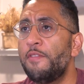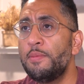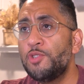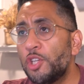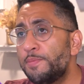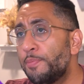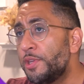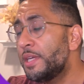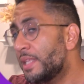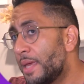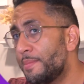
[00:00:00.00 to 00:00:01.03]
If I'm just
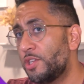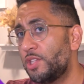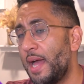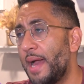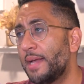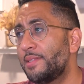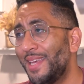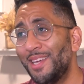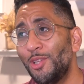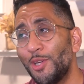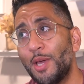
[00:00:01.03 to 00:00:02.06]
putting an image tag,
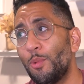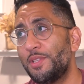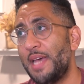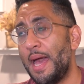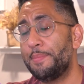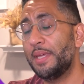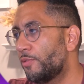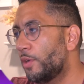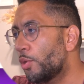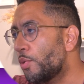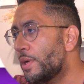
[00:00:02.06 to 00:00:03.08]
take a look at what's happening. So if we
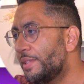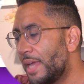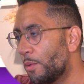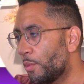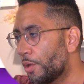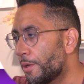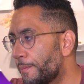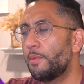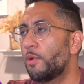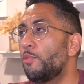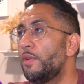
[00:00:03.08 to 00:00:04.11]
go to our network
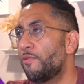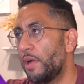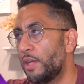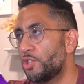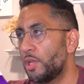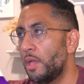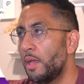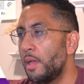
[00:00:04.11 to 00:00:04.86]
on a refresh,